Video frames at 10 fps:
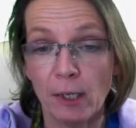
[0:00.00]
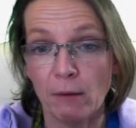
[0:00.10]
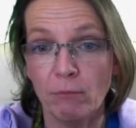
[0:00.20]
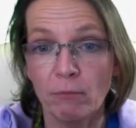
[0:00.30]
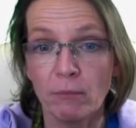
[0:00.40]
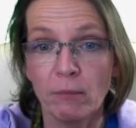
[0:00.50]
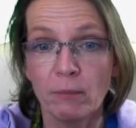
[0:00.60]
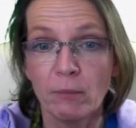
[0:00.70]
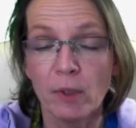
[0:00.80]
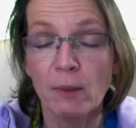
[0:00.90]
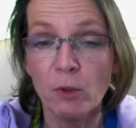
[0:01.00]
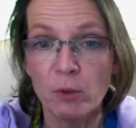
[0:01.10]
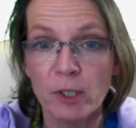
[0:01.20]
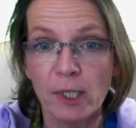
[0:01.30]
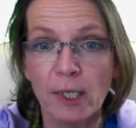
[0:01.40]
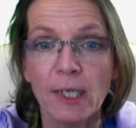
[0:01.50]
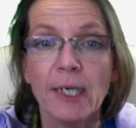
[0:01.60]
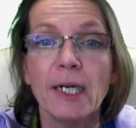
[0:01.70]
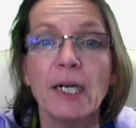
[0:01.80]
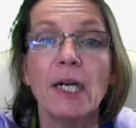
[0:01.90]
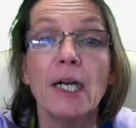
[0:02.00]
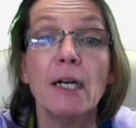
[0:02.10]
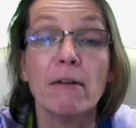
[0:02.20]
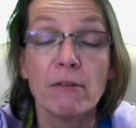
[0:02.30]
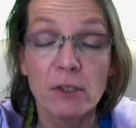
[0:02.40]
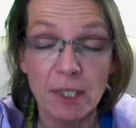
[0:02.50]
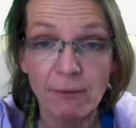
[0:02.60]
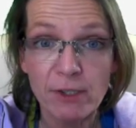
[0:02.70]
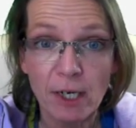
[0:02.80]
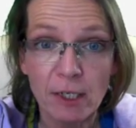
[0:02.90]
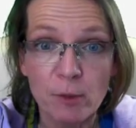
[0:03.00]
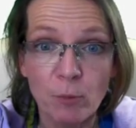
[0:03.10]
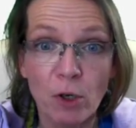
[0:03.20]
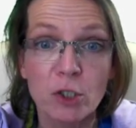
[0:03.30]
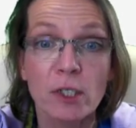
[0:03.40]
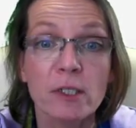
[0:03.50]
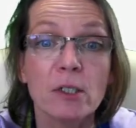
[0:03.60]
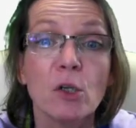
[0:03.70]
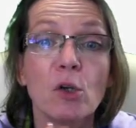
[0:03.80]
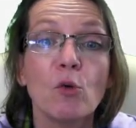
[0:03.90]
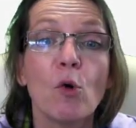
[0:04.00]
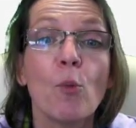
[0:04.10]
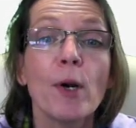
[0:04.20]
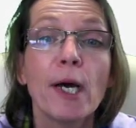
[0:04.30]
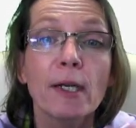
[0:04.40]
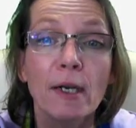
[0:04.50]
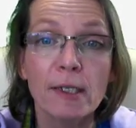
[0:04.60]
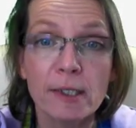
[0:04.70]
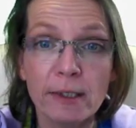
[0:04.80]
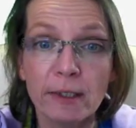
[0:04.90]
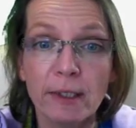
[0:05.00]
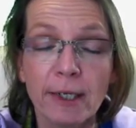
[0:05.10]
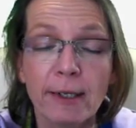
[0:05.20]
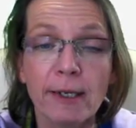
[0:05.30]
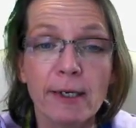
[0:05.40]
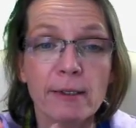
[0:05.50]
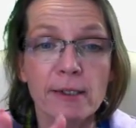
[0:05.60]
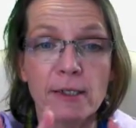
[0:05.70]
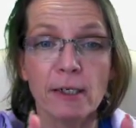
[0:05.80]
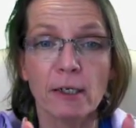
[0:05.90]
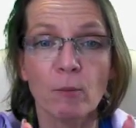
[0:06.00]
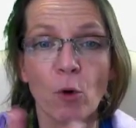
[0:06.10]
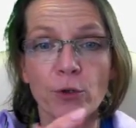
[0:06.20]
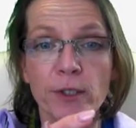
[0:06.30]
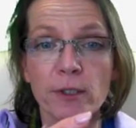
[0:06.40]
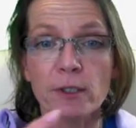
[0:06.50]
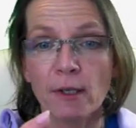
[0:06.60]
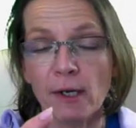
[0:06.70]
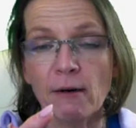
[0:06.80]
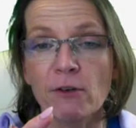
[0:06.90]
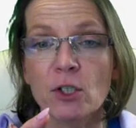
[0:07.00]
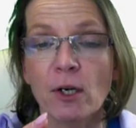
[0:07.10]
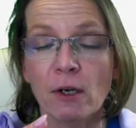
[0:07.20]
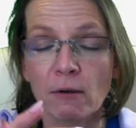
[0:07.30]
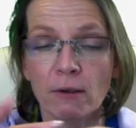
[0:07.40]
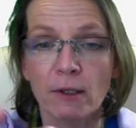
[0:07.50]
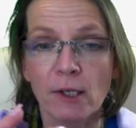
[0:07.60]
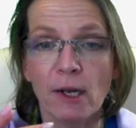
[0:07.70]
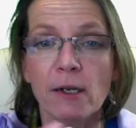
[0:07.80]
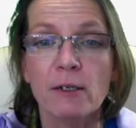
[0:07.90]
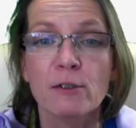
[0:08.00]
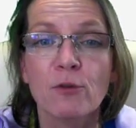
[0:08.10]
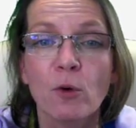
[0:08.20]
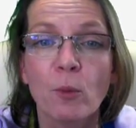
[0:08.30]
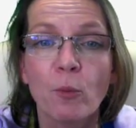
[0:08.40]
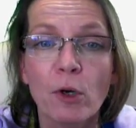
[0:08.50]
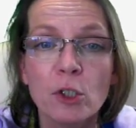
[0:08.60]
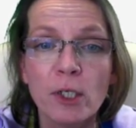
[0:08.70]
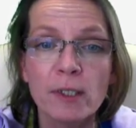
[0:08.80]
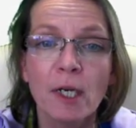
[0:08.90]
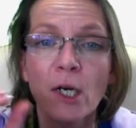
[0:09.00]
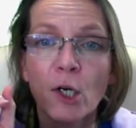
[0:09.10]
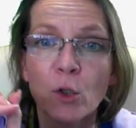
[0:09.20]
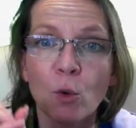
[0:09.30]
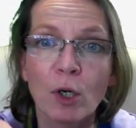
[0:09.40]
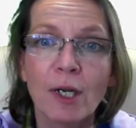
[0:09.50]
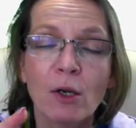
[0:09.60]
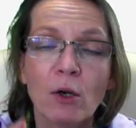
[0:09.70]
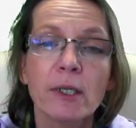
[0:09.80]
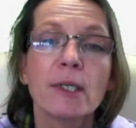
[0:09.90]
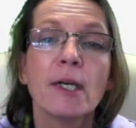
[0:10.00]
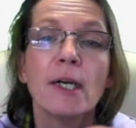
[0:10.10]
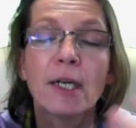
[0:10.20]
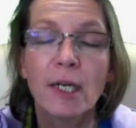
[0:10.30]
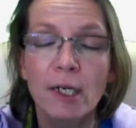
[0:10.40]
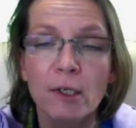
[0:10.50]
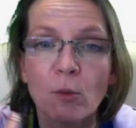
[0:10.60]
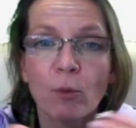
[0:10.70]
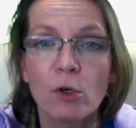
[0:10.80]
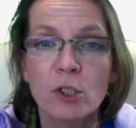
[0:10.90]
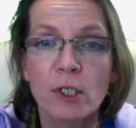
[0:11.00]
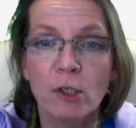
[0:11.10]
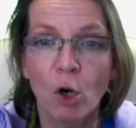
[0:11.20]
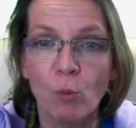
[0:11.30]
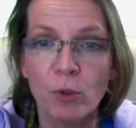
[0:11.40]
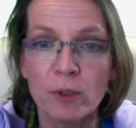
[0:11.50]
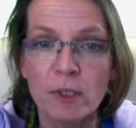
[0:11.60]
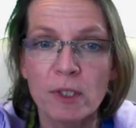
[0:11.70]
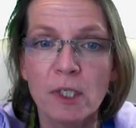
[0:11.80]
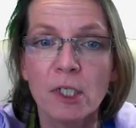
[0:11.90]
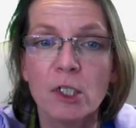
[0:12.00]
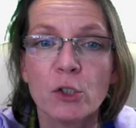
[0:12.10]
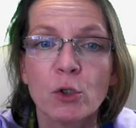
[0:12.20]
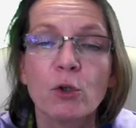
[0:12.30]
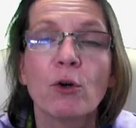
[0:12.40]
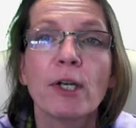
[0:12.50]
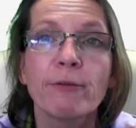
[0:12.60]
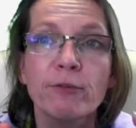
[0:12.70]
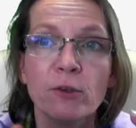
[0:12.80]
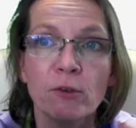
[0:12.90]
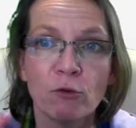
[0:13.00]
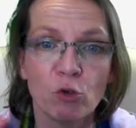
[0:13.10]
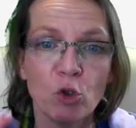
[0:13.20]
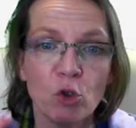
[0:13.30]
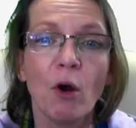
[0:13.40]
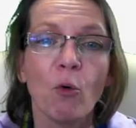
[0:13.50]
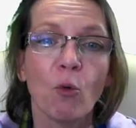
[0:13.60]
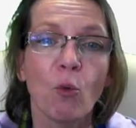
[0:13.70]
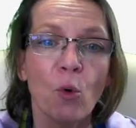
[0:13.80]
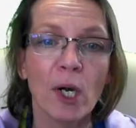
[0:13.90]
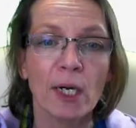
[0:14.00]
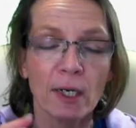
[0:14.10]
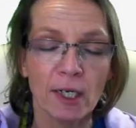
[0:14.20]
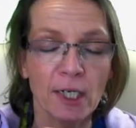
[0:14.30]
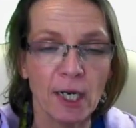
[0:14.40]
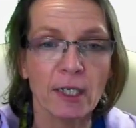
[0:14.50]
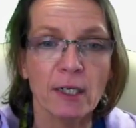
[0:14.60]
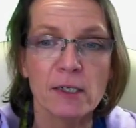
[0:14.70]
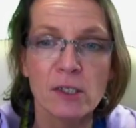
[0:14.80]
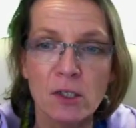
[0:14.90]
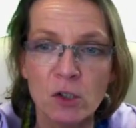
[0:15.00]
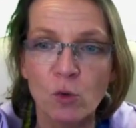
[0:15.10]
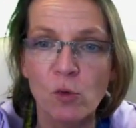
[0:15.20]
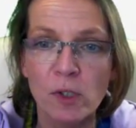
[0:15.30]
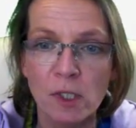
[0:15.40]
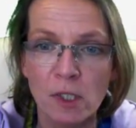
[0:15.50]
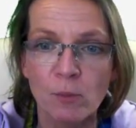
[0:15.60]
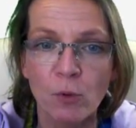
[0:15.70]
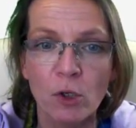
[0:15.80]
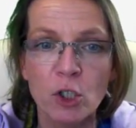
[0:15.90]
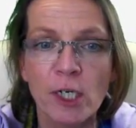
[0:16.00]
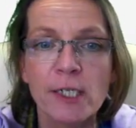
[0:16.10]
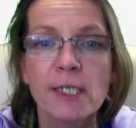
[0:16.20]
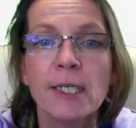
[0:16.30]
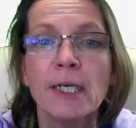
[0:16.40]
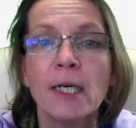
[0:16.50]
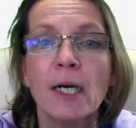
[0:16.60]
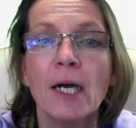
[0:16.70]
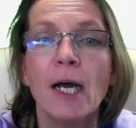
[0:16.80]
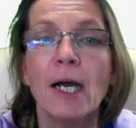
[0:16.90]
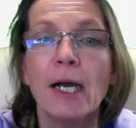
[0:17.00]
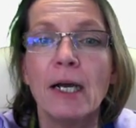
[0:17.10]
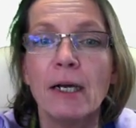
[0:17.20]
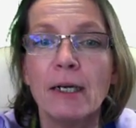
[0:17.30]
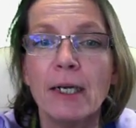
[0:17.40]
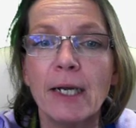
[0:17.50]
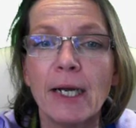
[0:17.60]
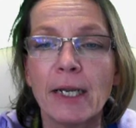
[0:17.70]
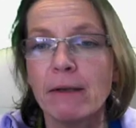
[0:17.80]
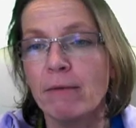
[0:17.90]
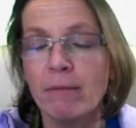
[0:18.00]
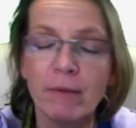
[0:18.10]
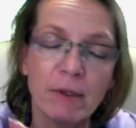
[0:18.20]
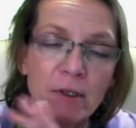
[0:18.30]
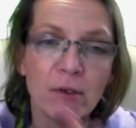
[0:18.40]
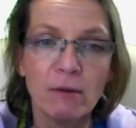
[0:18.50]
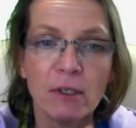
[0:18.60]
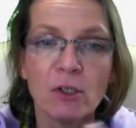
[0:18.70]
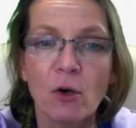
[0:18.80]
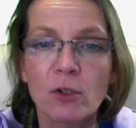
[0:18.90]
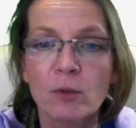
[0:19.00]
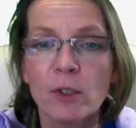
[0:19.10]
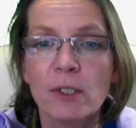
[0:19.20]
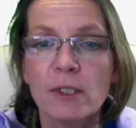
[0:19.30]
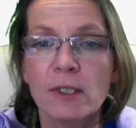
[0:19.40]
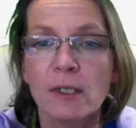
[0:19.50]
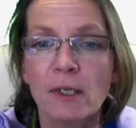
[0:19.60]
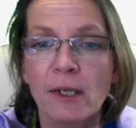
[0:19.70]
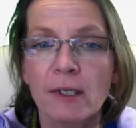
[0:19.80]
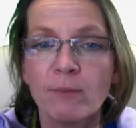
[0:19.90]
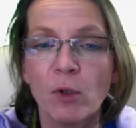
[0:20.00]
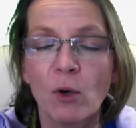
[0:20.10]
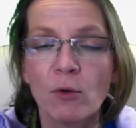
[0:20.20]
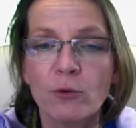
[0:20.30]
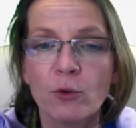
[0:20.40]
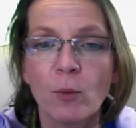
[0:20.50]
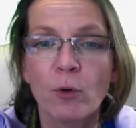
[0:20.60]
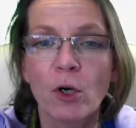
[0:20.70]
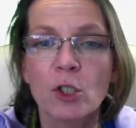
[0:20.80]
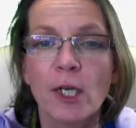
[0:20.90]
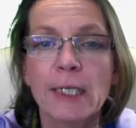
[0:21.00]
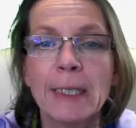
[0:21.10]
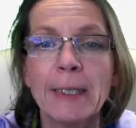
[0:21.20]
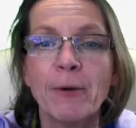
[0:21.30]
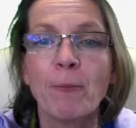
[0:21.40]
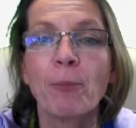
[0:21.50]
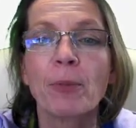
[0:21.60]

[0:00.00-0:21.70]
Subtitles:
play the music. Same with Atlas projects. You open Atlas, and there are these little boxes there, which are the icons for your projects. You click on it, and your project opens. So you don't have to know where Atlas stores the projects and the documents that belong to a project.